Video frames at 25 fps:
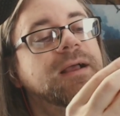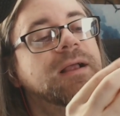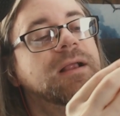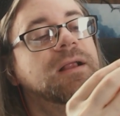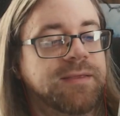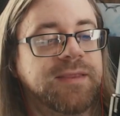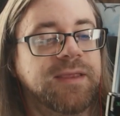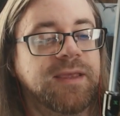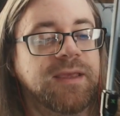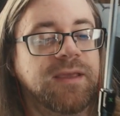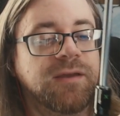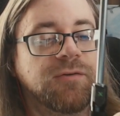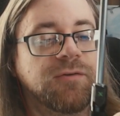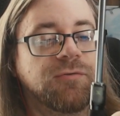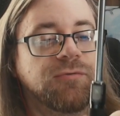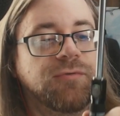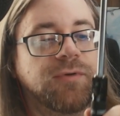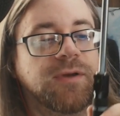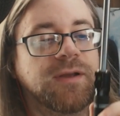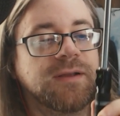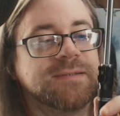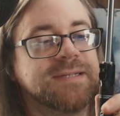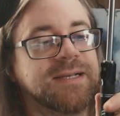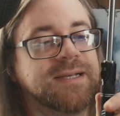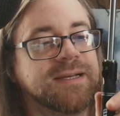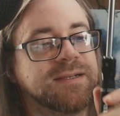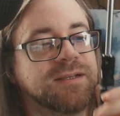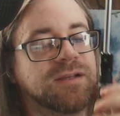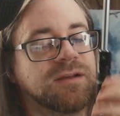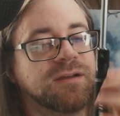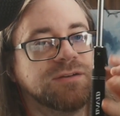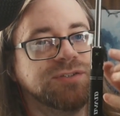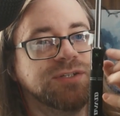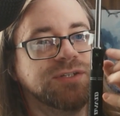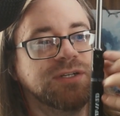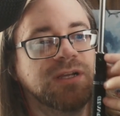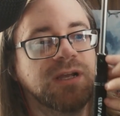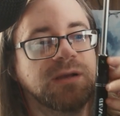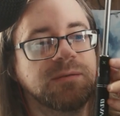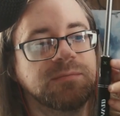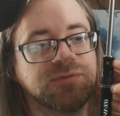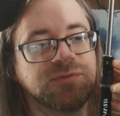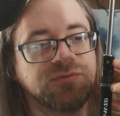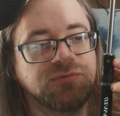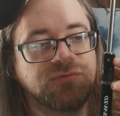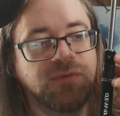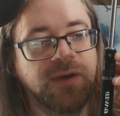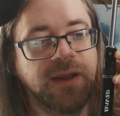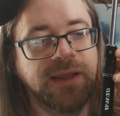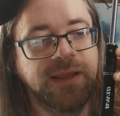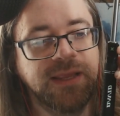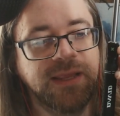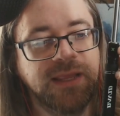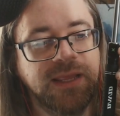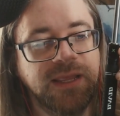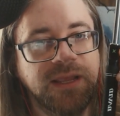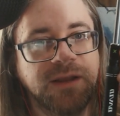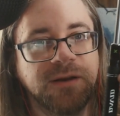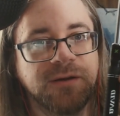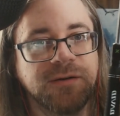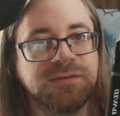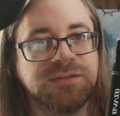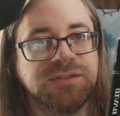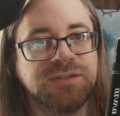But the real technology comes right here.